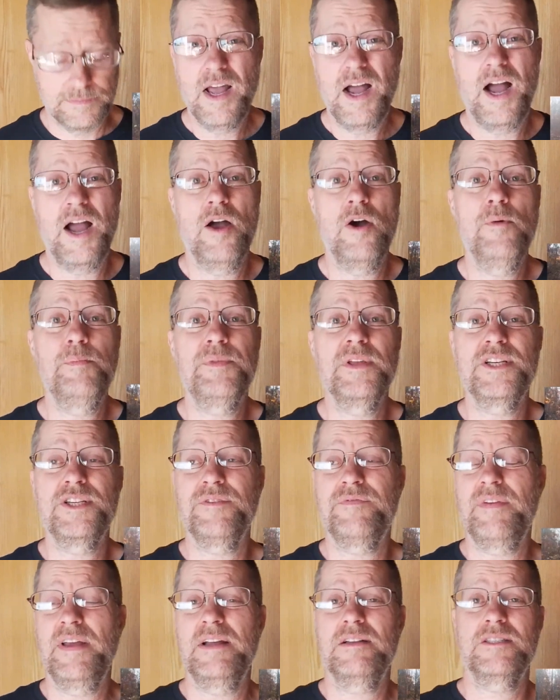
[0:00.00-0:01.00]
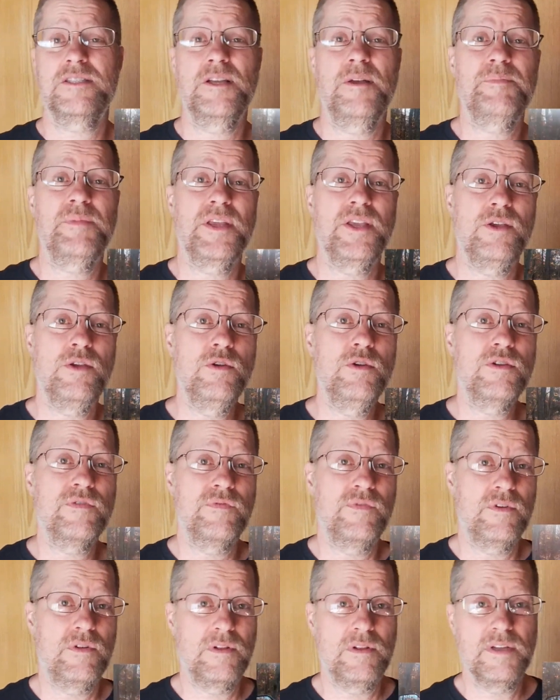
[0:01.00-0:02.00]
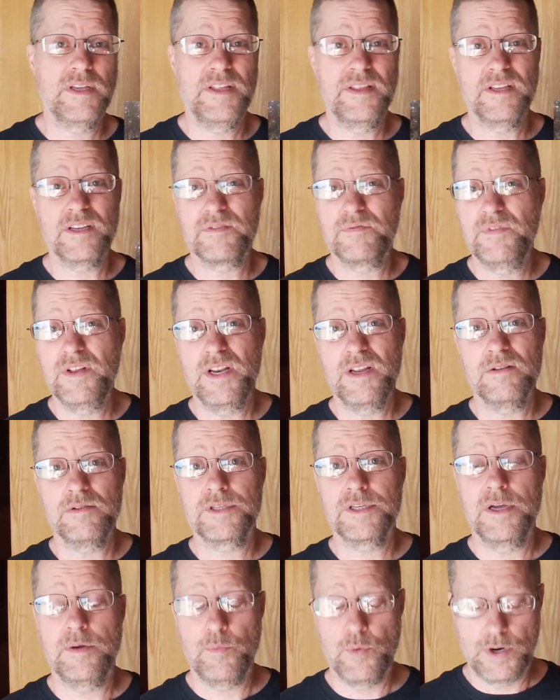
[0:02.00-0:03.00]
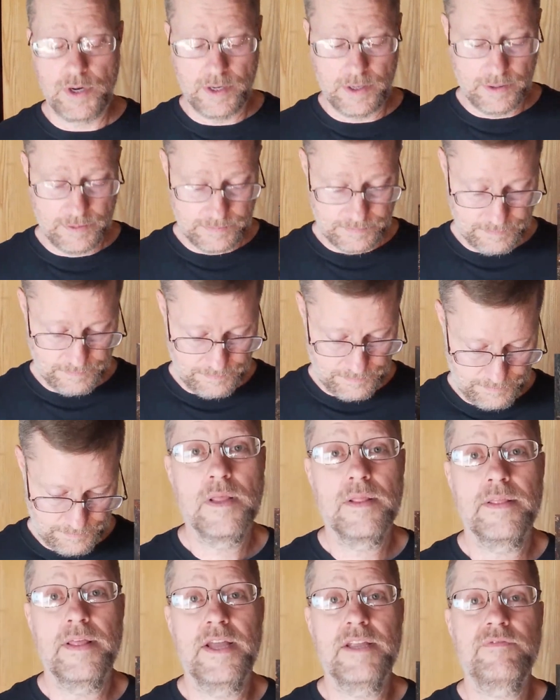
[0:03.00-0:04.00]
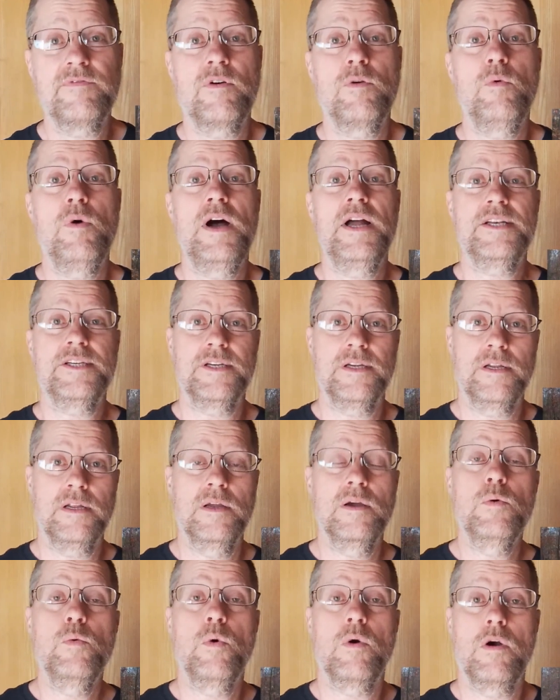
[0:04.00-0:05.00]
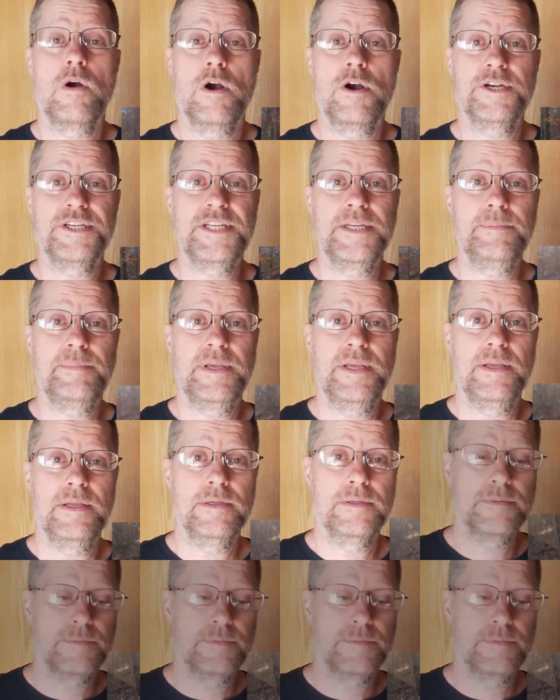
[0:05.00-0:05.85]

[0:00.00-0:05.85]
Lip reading: I hope that you found something useful in this video somewhere. Thanks for watching. We're RTV.